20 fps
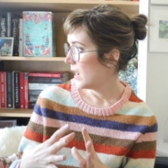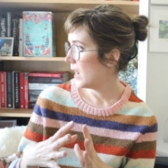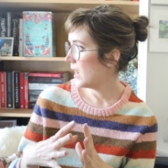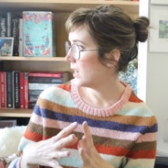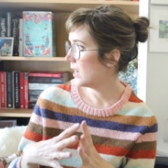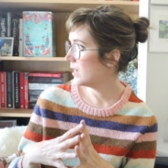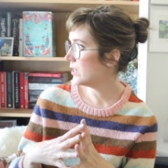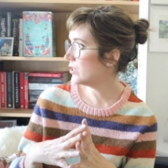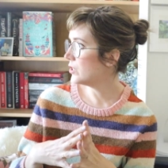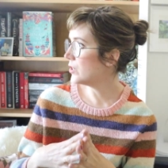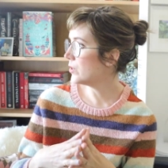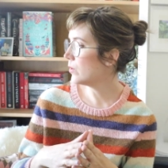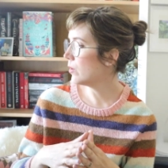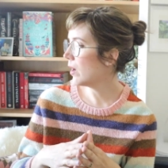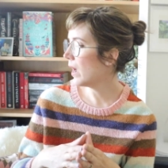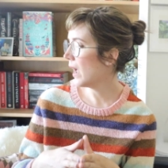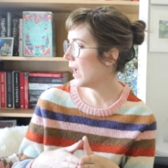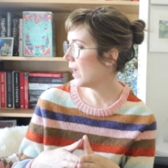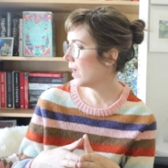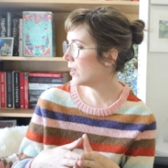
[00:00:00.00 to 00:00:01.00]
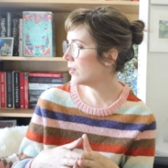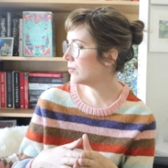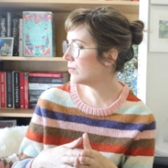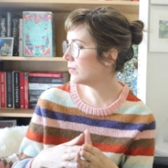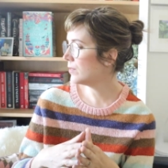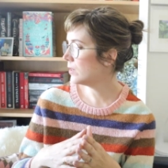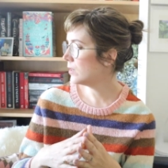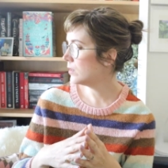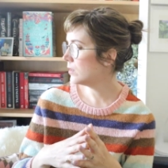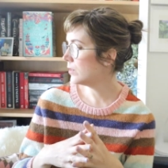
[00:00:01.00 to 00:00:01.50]
And I do
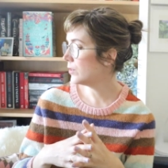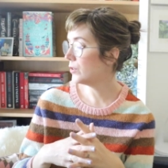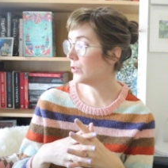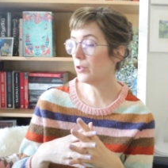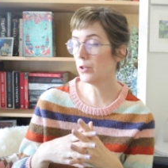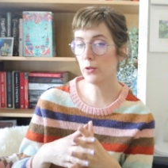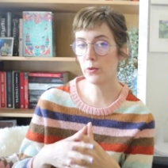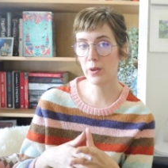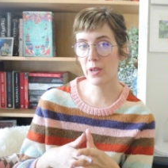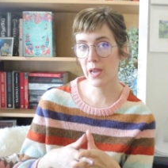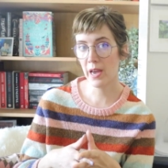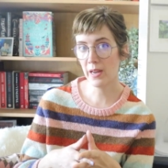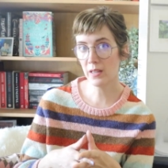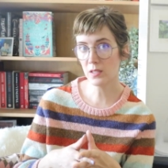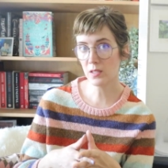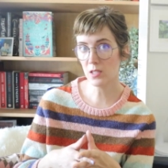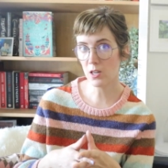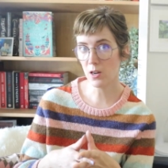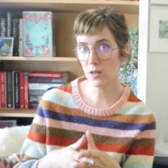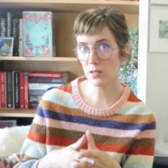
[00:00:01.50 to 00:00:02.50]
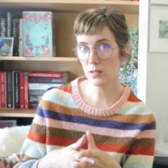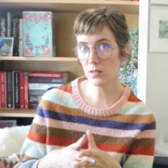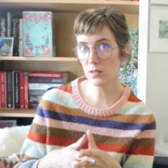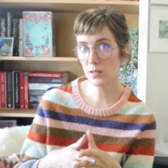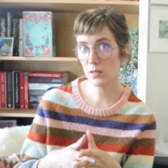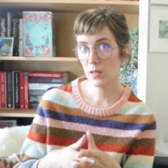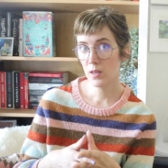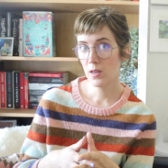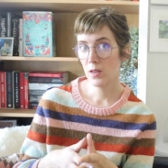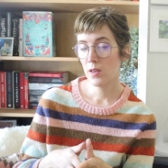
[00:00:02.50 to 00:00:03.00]
have new
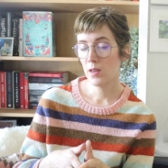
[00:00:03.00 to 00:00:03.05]
cast-ons.